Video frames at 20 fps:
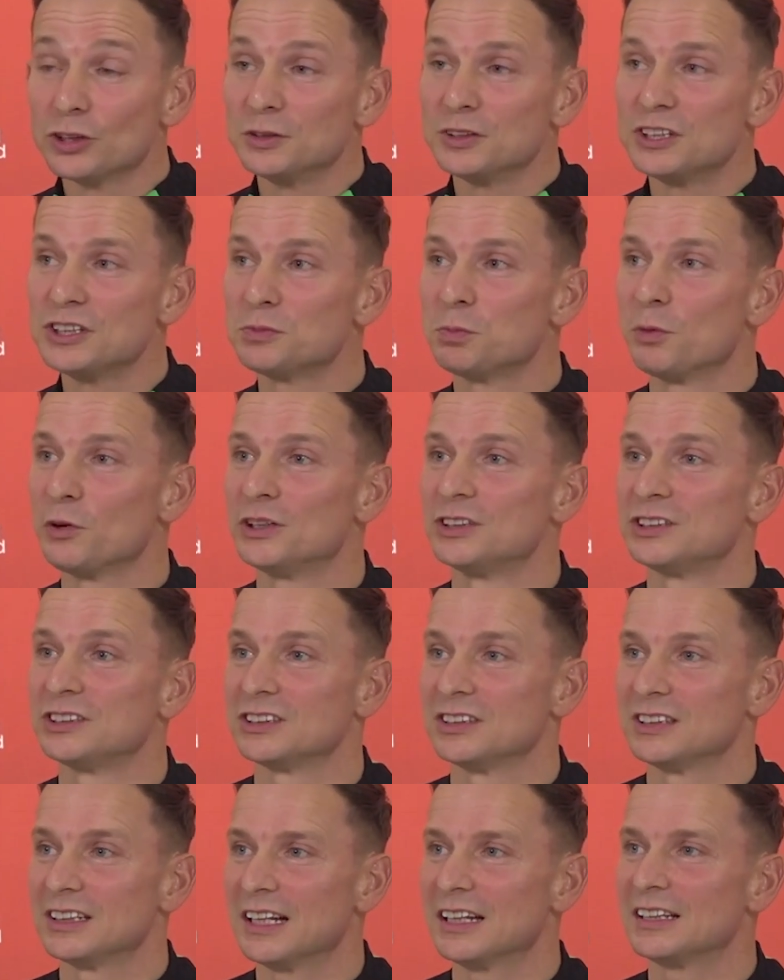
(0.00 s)
no, these
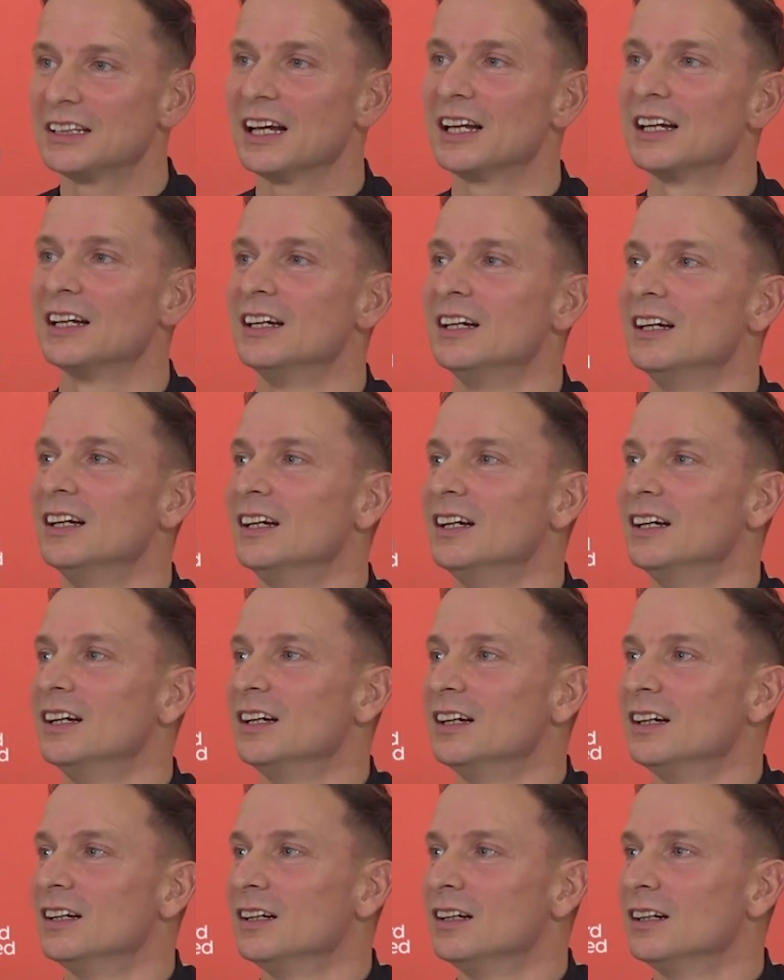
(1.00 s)
boys, that, that
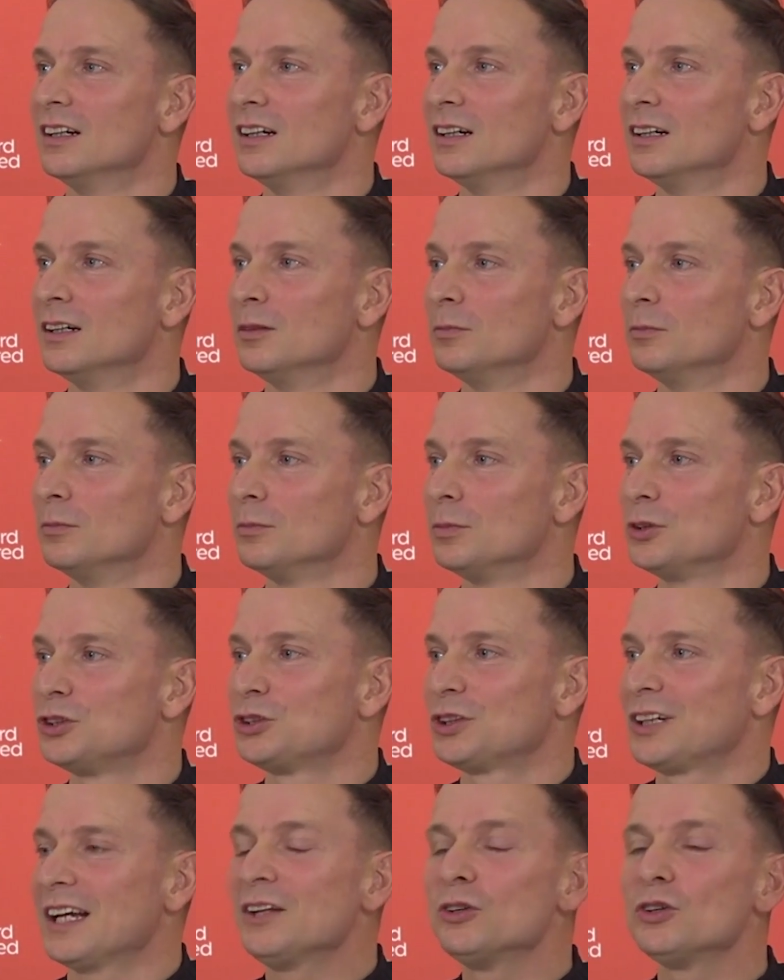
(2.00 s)
um,
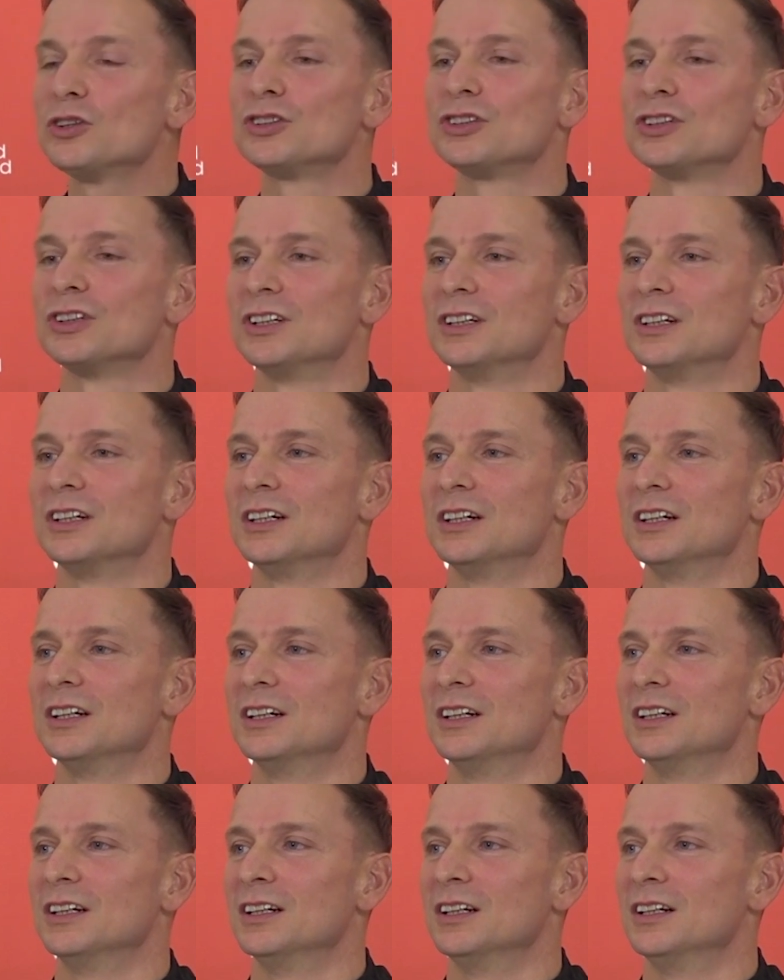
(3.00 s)
but you cannot
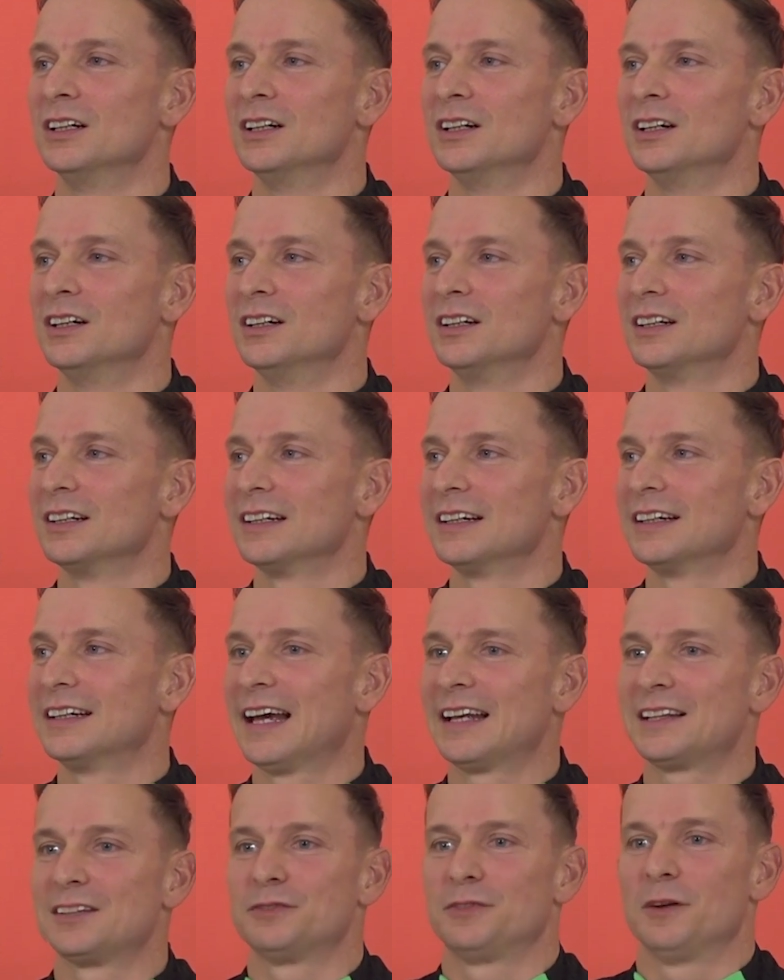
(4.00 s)
uh,
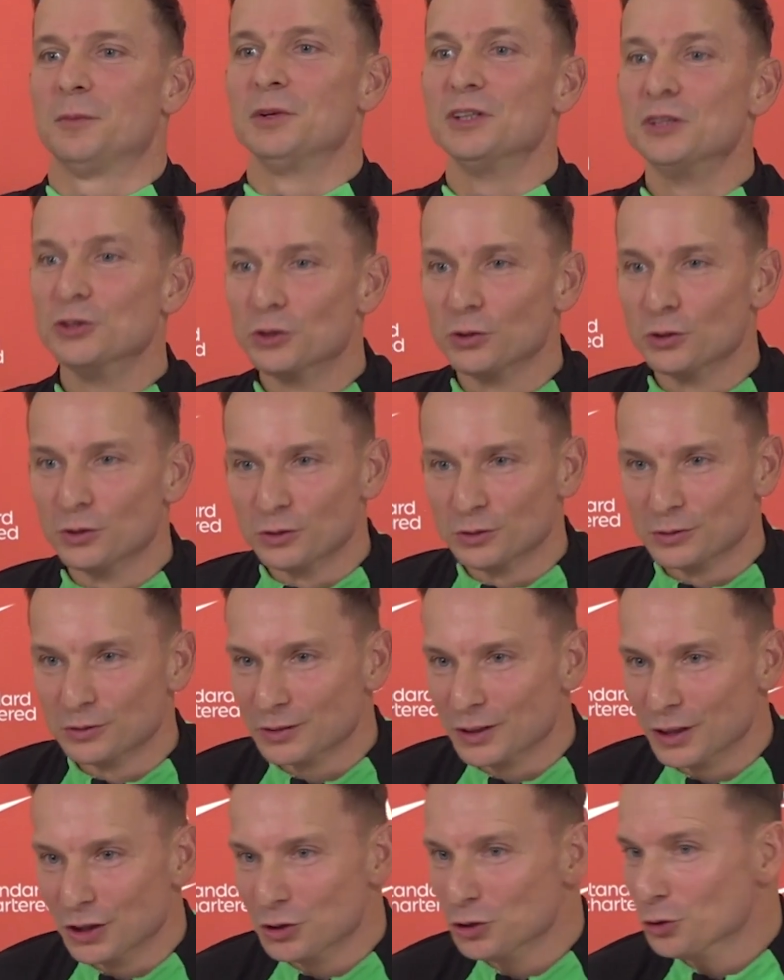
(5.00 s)
get Fabinho,
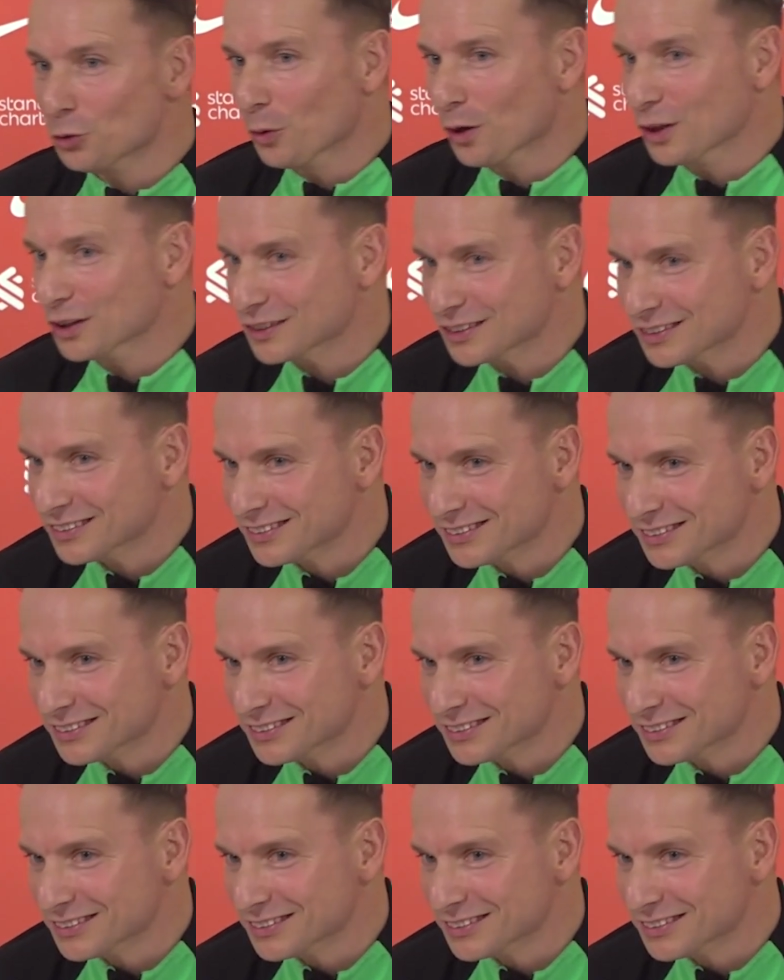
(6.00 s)
a new one.